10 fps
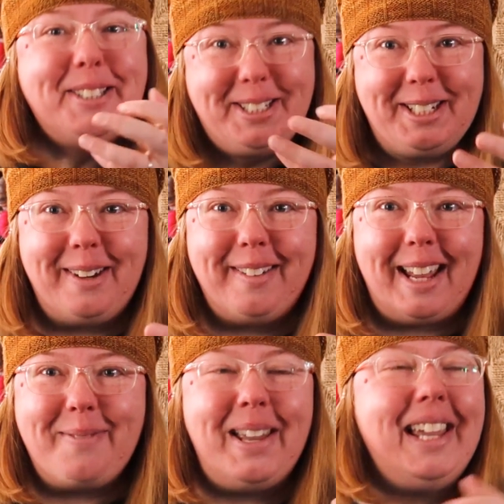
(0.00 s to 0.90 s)
Do you know what
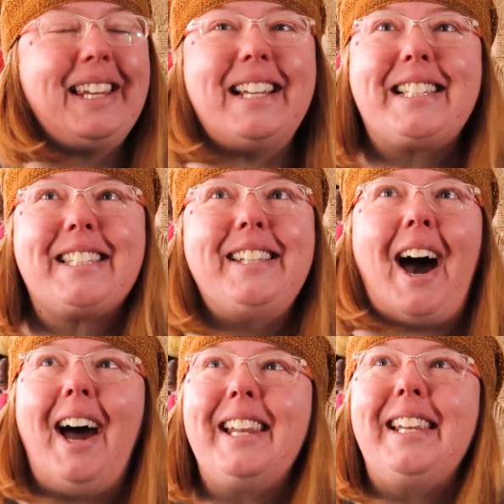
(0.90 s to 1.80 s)
I mean? And it's
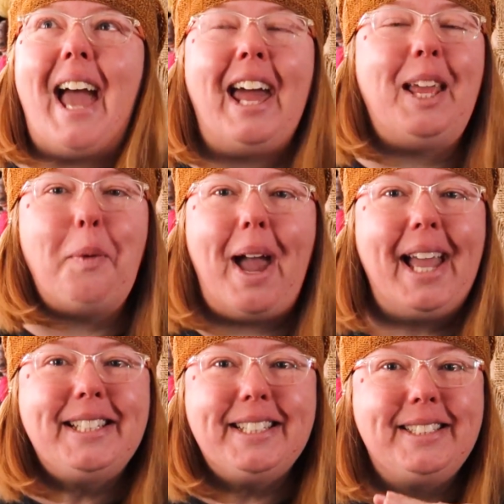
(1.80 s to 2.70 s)
not in any
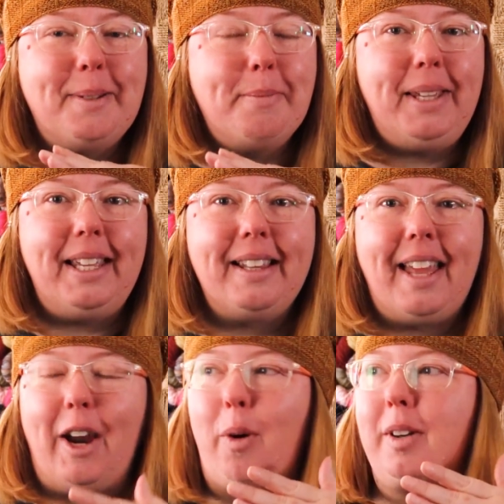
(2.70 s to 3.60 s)
way to demean
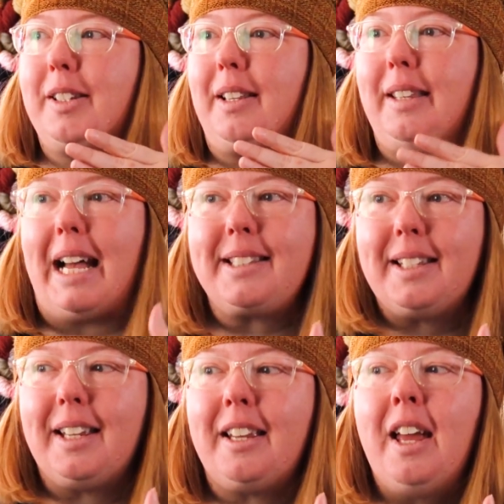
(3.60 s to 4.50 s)
like or to
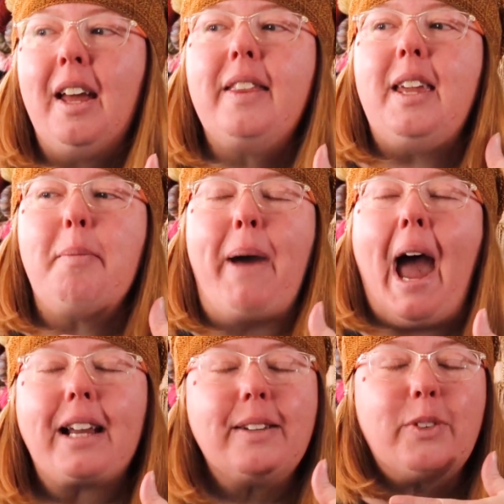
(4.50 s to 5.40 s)
lessen the
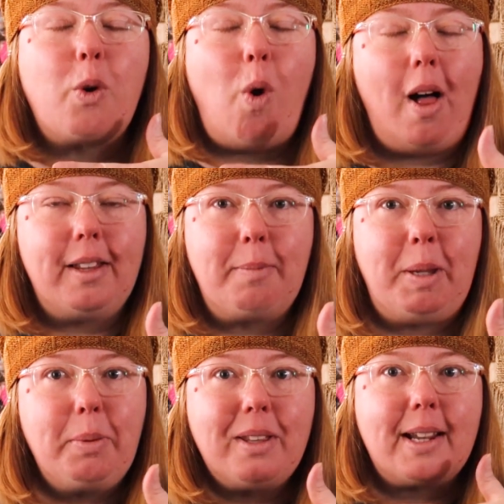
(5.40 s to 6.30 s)
impact of the quality
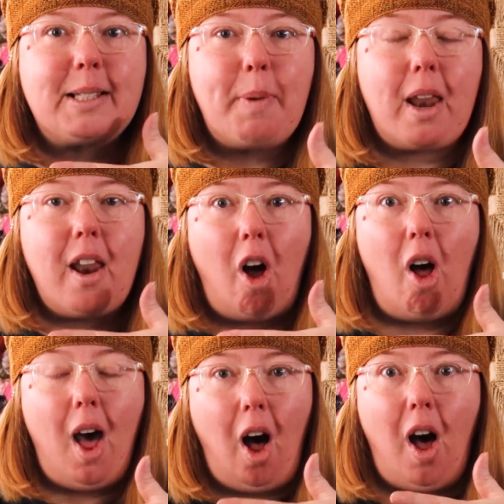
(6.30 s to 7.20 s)
people that I spend
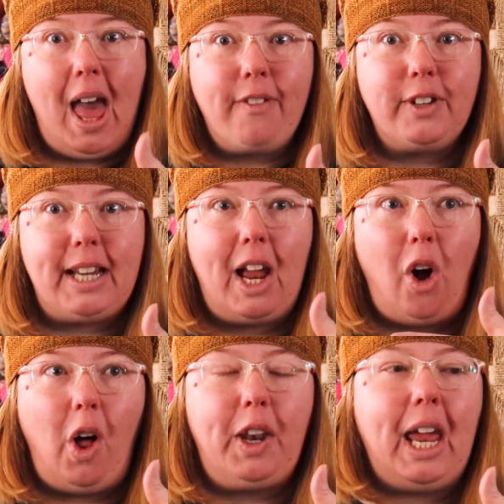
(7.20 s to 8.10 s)
every day,
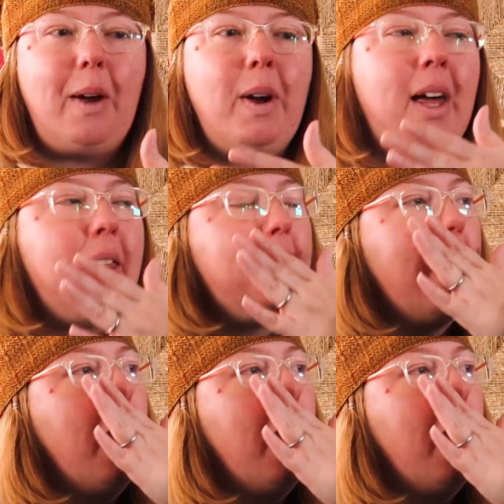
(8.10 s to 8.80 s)
all day with.